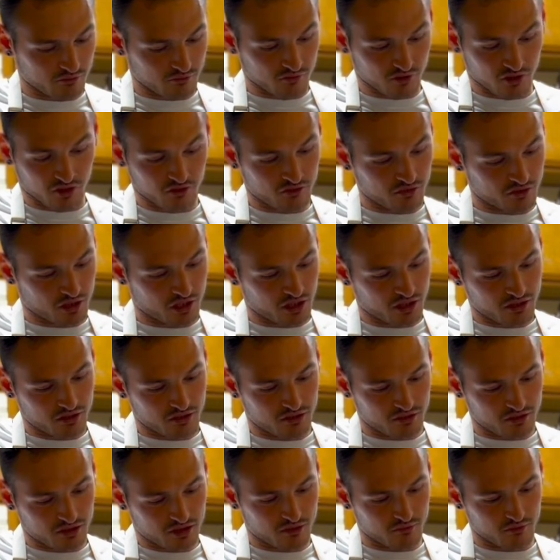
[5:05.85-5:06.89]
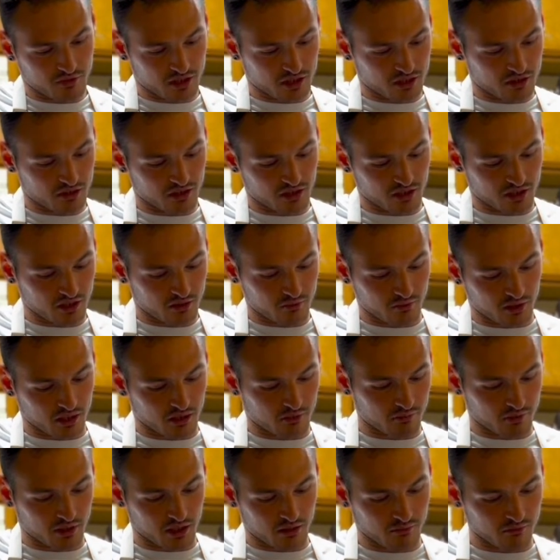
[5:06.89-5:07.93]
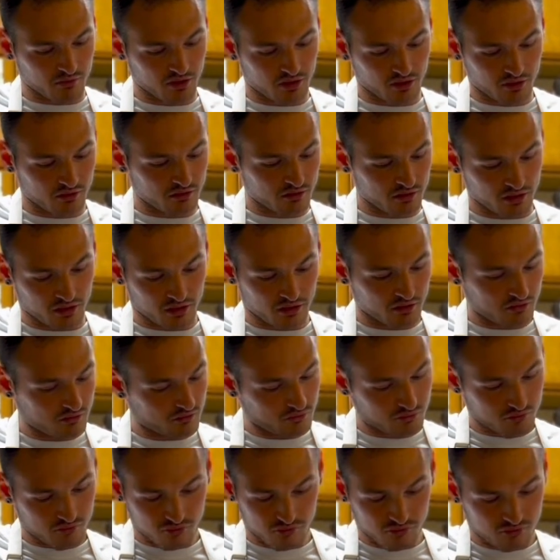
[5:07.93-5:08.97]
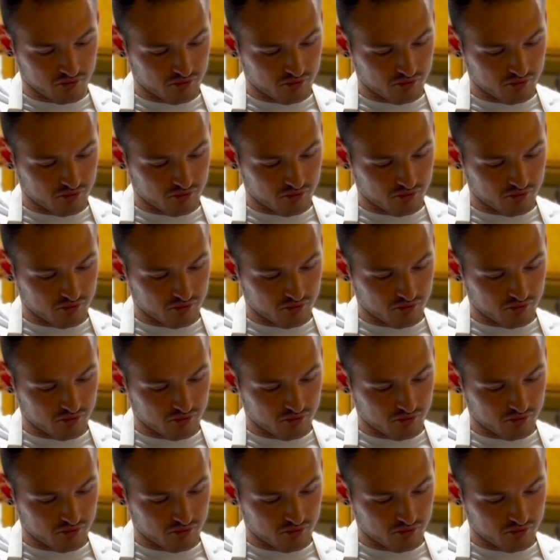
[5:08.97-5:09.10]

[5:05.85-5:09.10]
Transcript: You try it. You tell me how it tastes. But I promise you, it's. Whew.